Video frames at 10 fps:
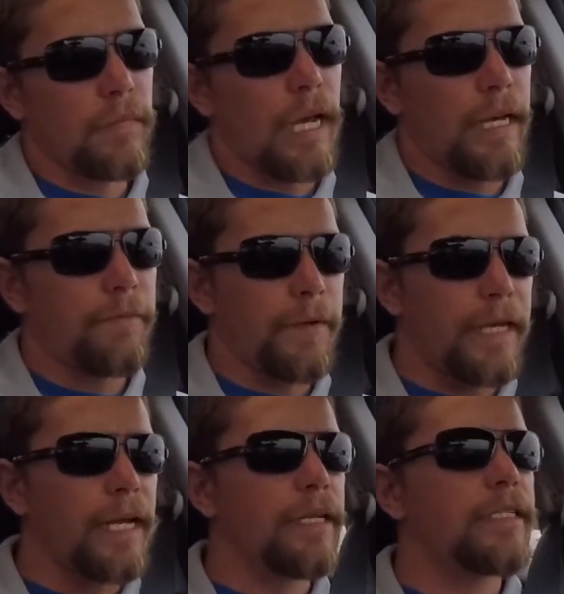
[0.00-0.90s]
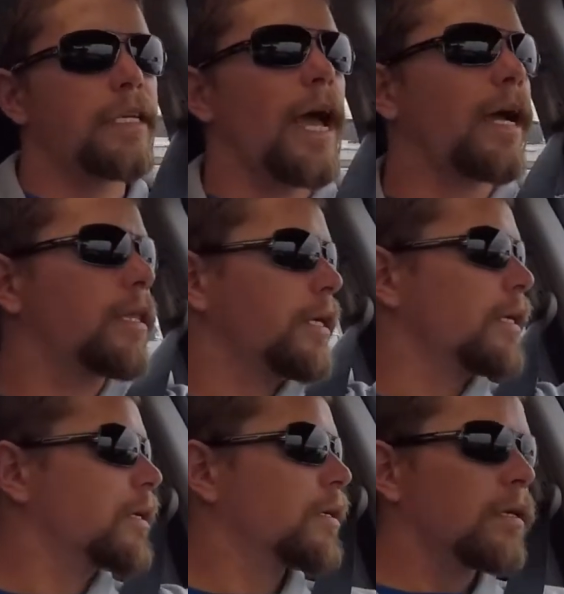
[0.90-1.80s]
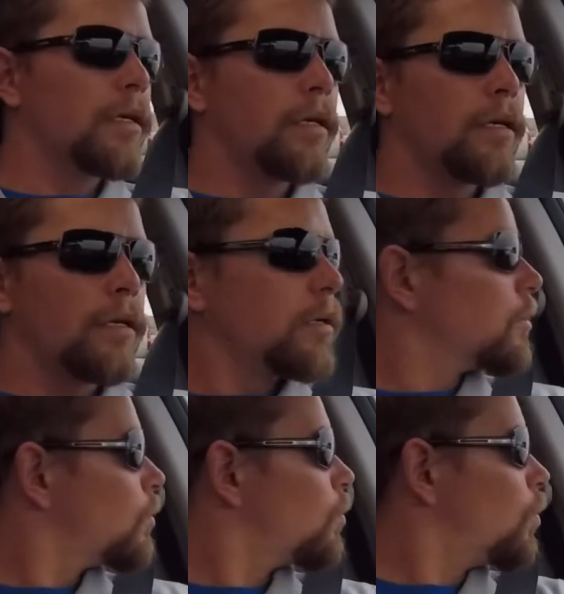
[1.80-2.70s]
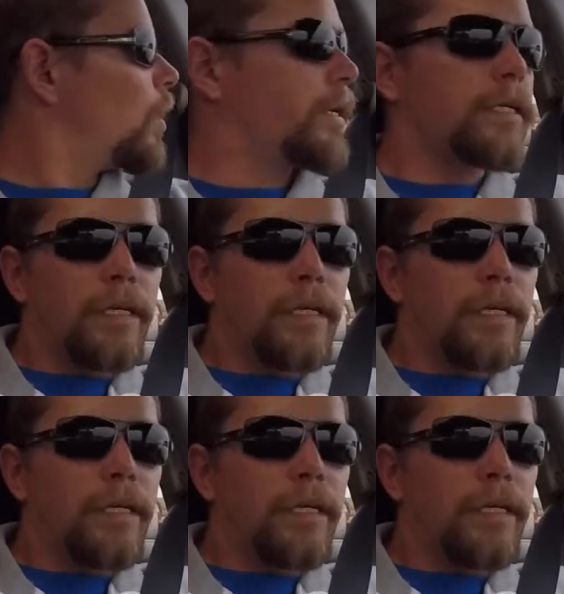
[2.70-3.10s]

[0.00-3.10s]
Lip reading: I forget exactly what